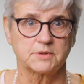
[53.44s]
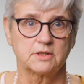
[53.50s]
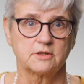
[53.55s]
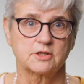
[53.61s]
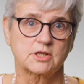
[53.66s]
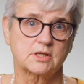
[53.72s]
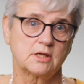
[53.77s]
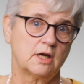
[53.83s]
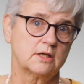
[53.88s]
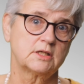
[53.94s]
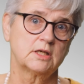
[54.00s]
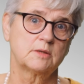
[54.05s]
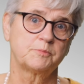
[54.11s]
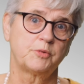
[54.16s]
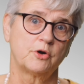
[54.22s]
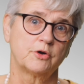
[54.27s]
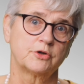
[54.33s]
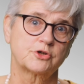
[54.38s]
the starting
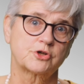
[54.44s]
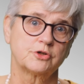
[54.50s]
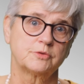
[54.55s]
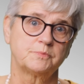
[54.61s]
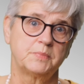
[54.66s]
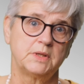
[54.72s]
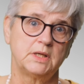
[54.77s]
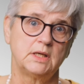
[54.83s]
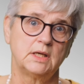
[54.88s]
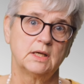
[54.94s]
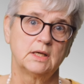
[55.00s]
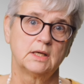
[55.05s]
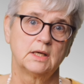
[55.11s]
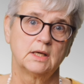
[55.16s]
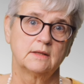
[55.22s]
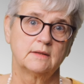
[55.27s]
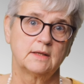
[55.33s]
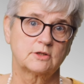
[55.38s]
point should be
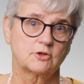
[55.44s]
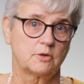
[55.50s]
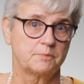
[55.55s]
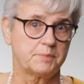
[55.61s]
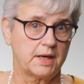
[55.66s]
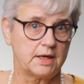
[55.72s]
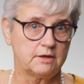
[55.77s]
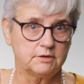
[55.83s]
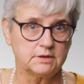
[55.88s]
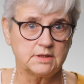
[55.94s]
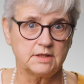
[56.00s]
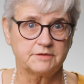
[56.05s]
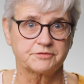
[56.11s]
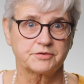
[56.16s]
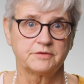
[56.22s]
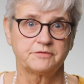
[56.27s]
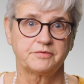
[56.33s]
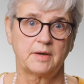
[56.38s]
that comparing
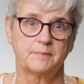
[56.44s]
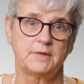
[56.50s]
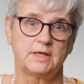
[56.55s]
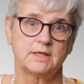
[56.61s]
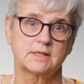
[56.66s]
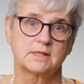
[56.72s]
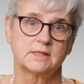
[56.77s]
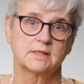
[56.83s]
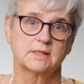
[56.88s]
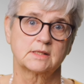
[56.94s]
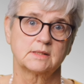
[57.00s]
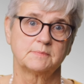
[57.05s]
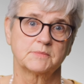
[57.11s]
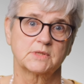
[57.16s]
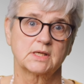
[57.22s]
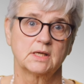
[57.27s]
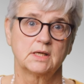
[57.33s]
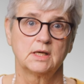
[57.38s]
different family
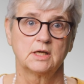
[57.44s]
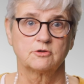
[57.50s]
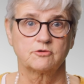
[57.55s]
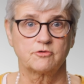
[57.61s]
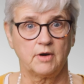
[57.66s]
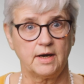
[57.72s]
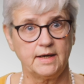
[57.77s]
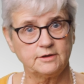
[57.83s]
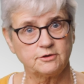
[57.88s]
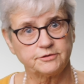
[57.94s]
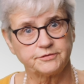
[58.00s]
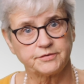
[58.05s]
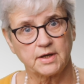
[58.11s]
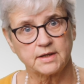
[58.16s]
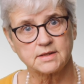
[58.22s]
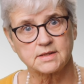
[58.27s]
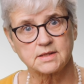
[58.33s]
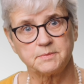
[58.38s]
systems, trying to
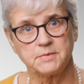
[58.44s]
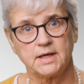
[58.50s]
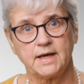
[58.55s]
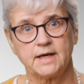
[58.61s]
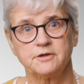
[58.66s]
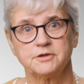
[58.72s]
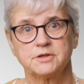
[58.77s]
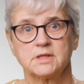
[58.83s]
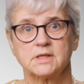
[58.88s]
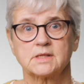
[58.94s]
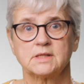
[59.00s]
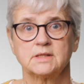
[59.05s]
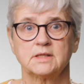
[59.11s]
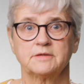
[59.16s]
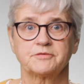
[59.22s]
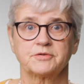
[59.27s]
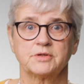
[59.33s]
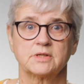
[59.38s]
find similarities and
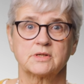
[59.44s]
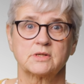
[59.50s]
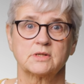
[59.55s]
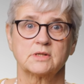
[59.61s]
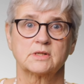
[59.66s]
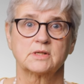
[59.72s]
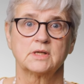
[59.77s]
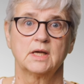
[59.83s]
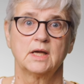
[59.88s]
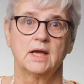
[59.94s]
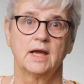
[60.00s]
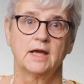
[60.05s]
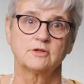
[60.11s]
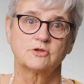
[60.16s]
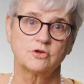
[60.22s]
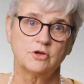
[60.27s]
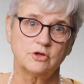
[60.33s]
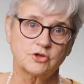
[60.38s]
differences,
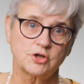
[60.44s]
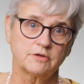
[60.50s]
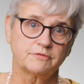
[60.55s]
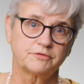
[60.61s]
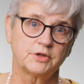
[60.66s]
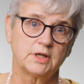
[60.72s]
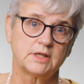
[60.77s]
and searching for